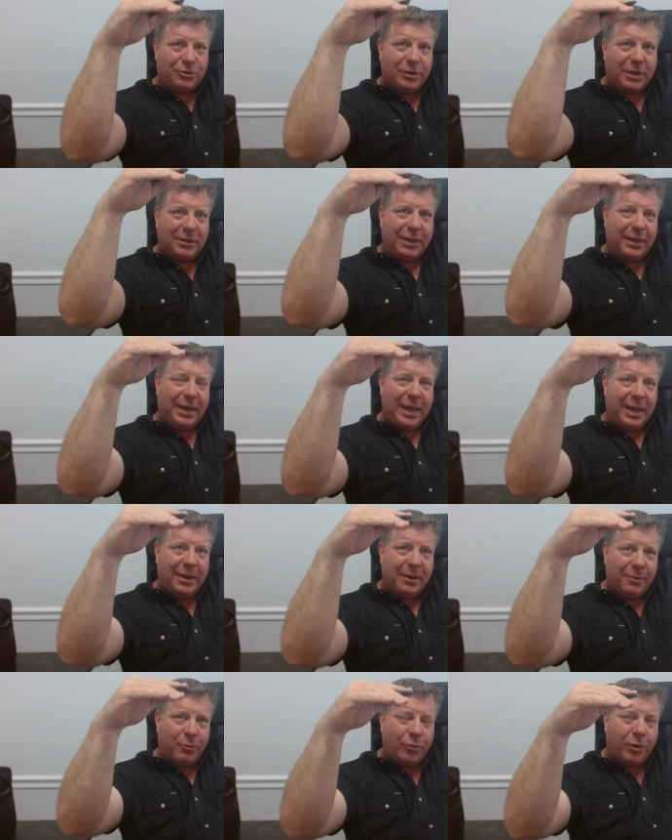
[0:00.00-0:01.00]
trickling in
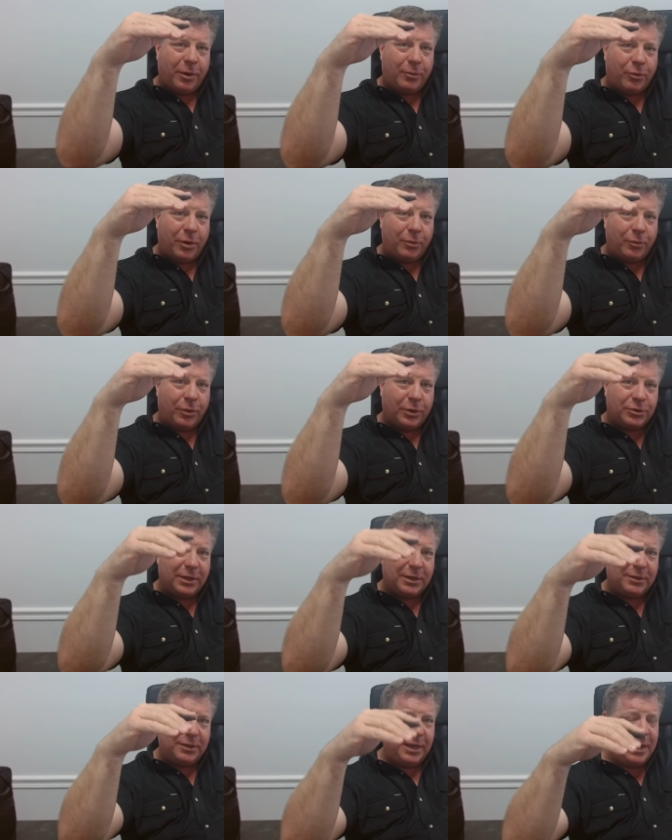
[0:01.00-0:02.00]
and more and more and more
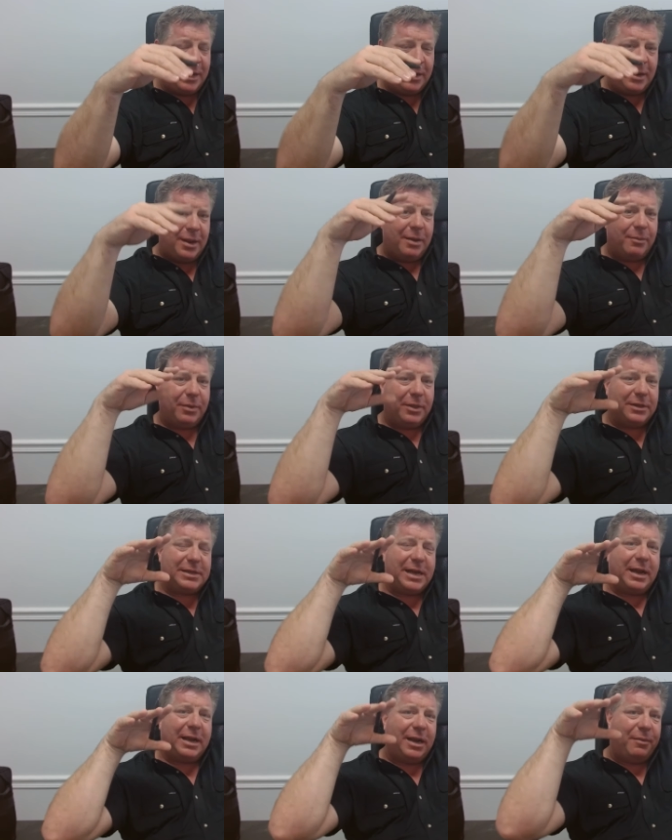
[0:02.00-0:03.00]
trickling in, but there's
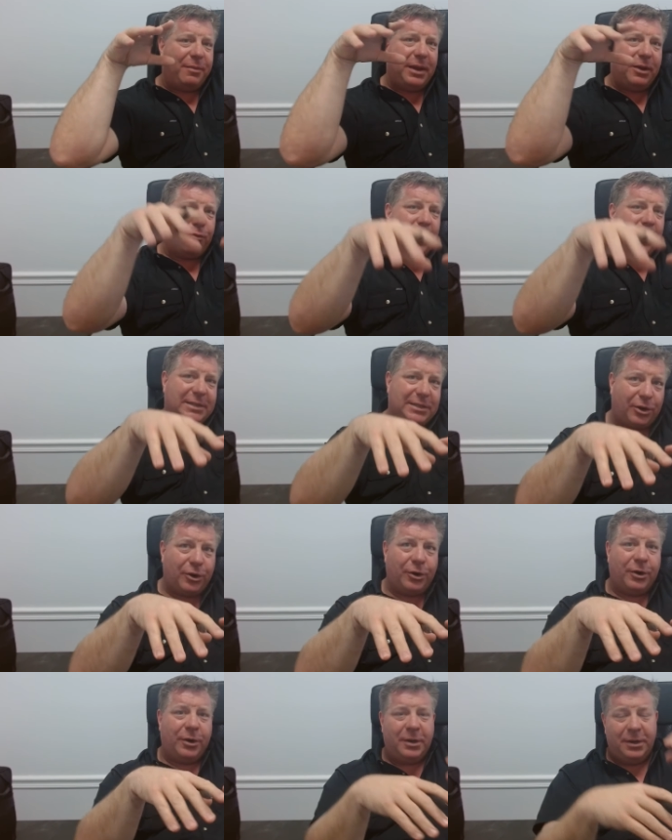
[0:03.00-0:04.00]
not going to be a race
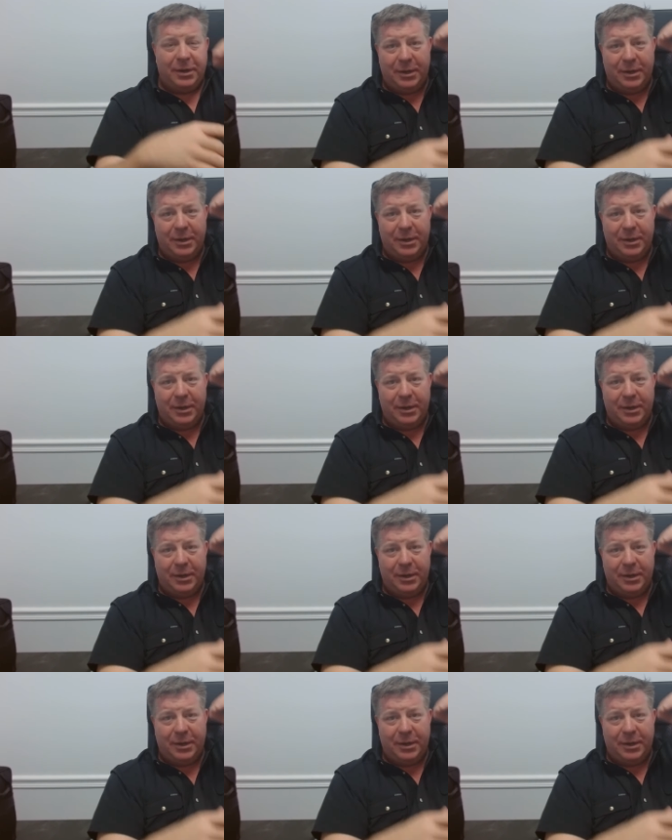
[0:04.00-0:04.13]
herd,